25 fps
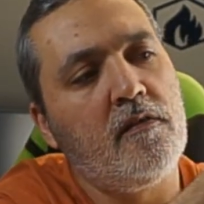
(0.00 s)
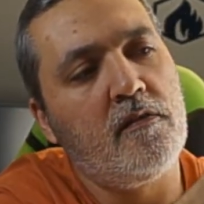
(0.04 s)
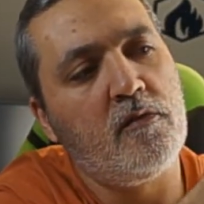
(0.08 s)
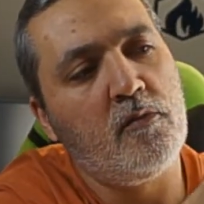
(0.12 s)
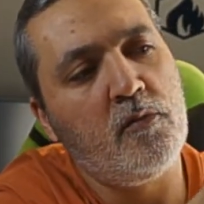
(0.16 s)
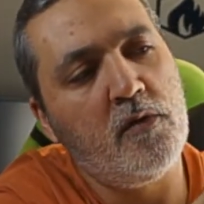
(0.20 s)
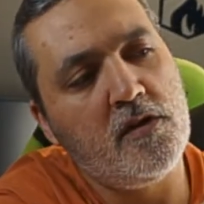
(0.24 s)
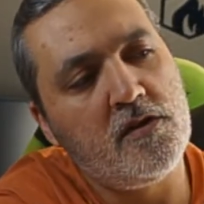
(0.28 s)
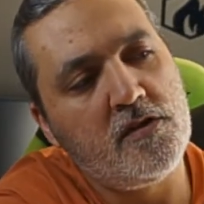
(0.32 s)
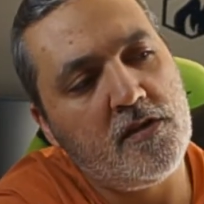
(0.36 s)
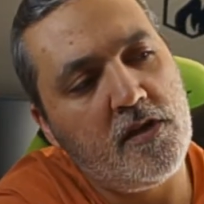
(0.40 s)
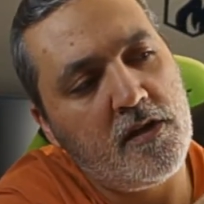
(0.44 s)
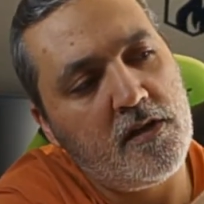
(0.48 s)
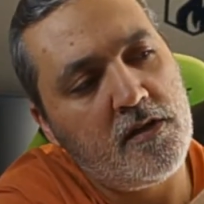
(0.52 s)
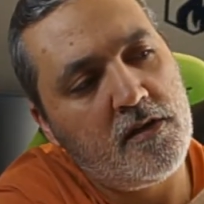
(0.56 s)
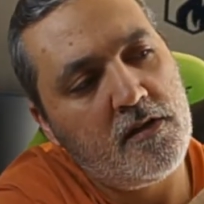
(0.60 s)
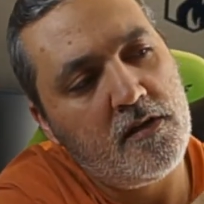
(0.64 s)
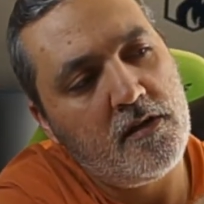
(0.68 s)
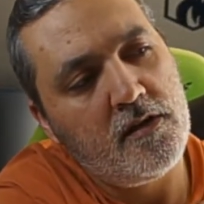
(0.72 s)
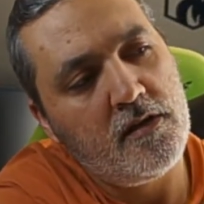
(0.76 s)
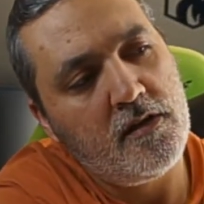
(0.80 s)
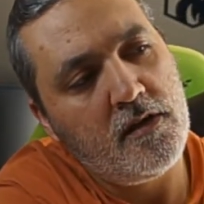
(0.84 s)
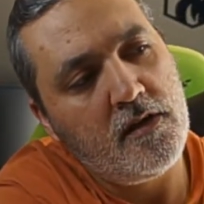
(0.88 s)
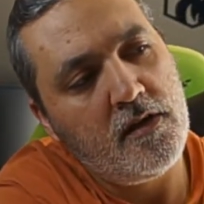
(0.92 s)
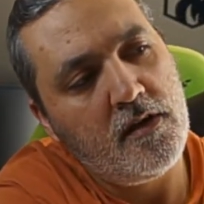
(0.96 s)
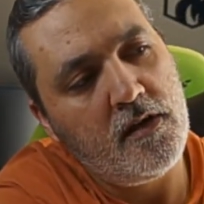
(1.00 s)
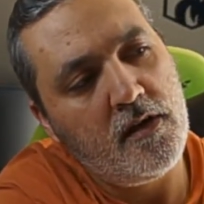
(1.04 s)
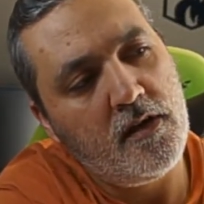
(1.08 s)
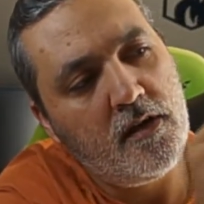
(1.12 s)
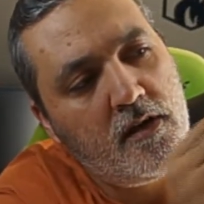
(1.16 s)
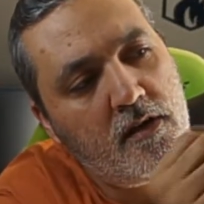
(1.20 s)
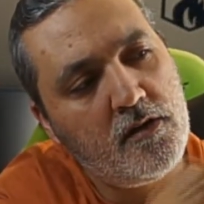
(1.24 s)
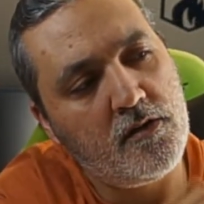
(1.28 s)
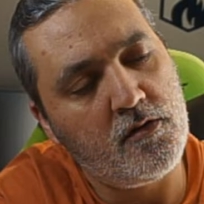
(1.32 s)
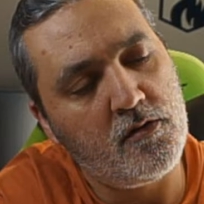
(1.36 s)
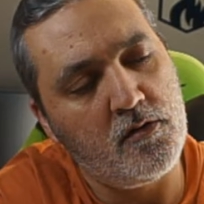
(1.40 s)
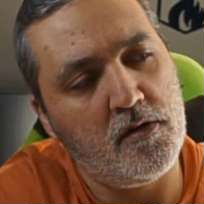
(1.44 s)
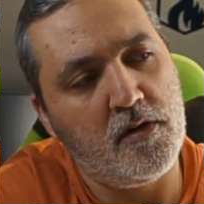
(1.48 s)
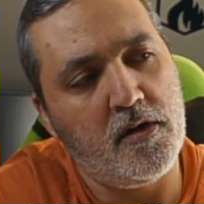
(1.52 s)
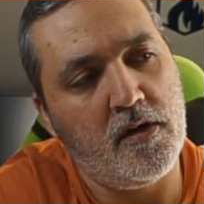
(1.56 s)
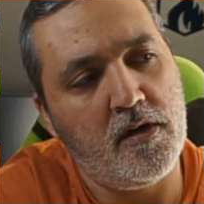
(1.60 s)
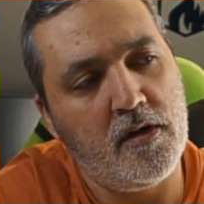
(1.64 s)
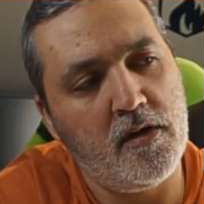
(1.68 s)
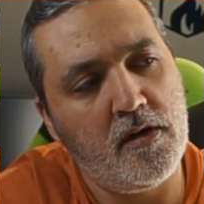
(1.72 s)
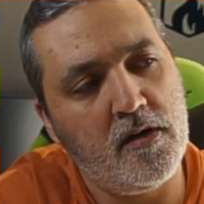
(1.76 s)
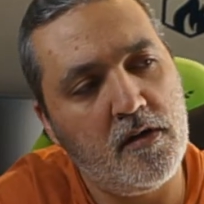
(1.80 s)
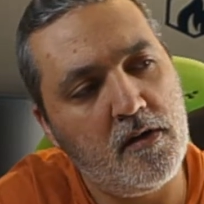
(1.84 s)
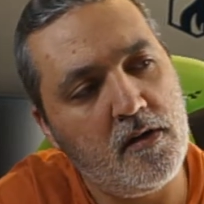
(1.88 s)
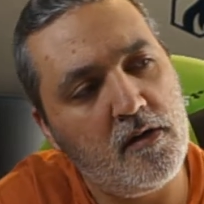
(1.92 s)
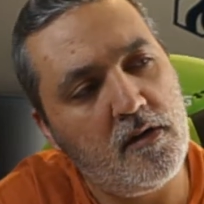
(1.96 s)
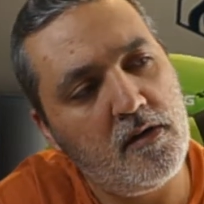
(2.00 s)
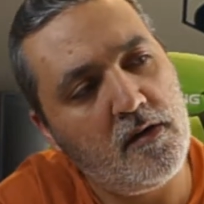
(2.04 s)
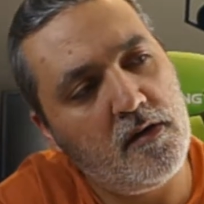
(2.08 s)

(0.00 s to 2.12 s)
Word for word: switch it to the